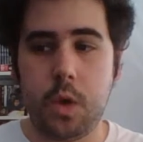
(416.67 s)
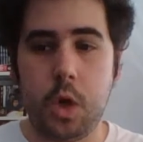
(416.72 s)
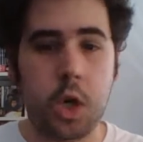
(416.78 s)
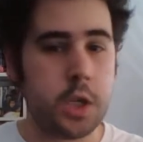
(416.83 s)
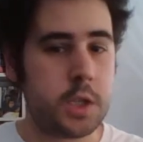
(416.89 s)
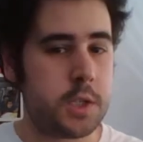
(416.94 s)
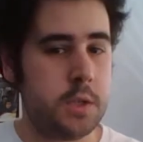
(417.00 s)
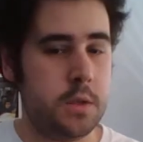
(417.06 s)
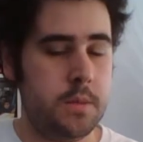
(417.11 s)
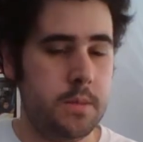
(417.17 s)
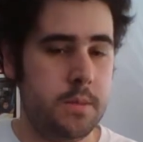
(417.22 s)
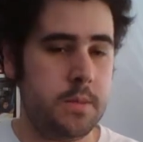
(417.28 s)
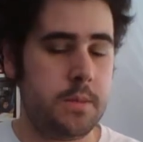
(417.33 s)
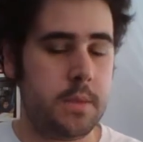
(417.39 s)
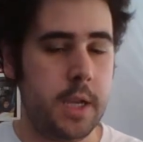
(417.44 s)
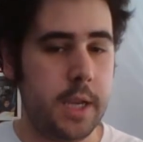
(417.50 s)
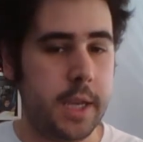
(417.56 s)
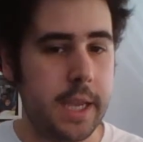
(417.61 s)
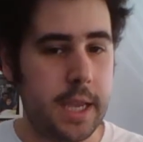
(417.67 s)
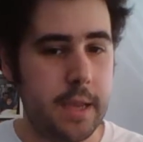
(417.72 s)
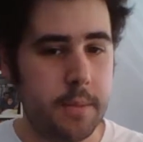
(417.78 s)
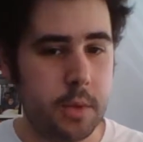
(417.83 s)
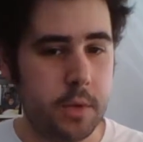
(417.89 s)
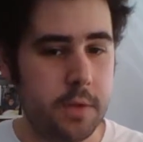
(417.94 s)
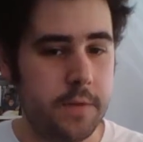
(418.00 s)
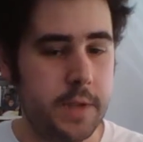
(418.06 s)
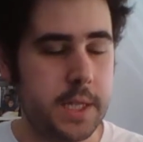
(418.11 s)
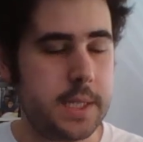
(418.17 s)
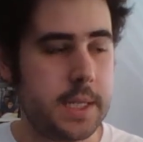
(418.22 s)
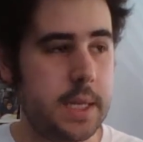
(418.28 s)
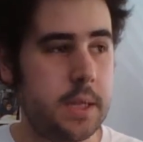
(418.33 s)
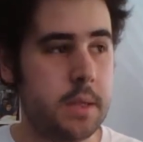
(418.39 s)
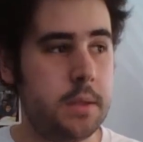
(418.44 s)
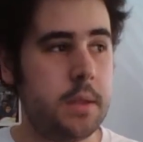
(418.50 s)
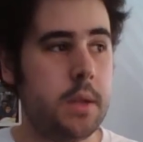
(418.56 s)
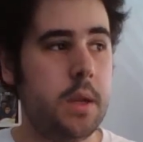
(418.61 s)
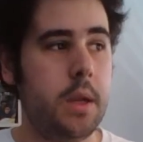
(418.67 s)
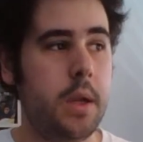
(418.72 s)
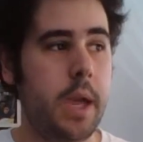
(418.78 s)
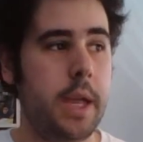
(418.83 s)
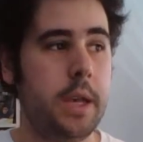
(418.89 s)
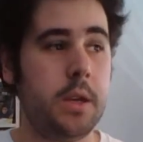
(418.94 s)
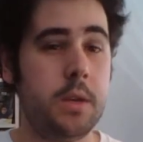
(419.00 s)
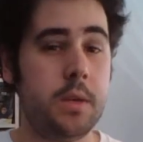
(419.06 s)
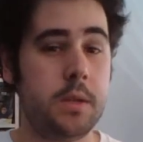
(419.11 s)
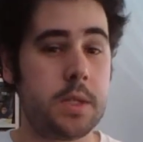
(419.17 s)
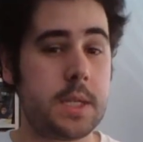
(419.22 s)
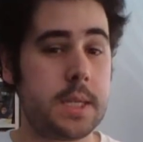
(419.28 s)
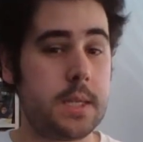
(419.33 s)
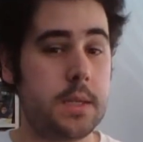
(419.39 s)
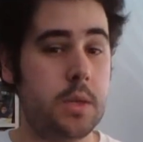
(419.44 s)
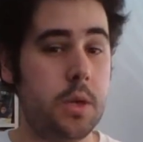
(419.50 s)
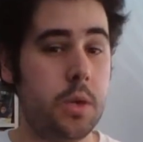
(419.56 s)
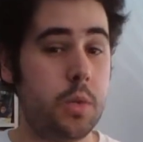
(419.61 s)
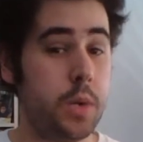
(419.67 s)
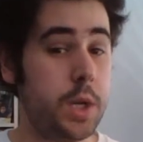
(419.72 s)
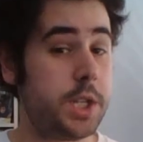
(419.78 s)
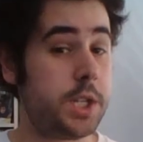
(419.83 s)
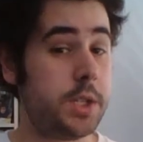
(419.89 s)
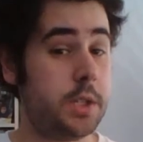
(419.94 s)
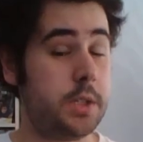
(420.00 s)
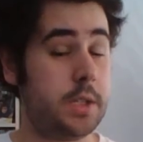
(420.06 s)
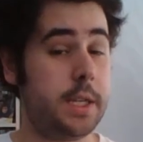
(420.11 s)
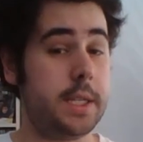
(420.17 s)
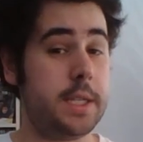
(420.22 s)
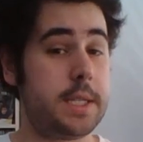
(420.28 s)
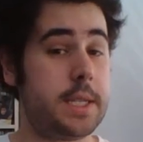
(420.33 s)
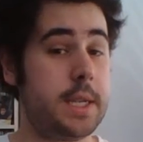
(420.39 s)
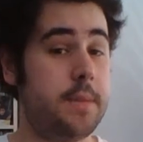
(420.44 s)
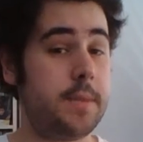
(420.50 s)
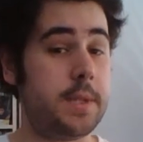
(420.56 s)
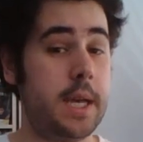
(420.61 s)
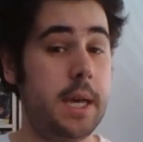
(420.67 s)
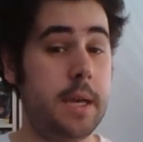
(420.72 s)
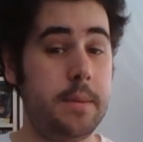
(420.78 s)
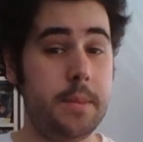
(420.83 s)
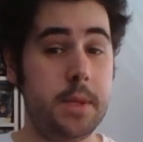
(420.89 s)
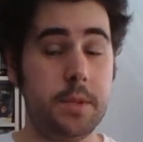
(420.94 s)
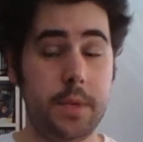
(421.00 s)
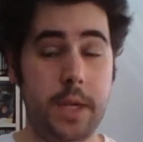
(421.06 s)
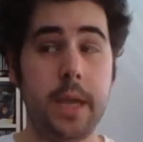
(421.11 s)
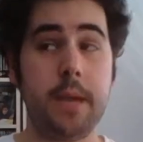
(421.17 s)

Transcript: awesome a game on the Vita and original at the same time a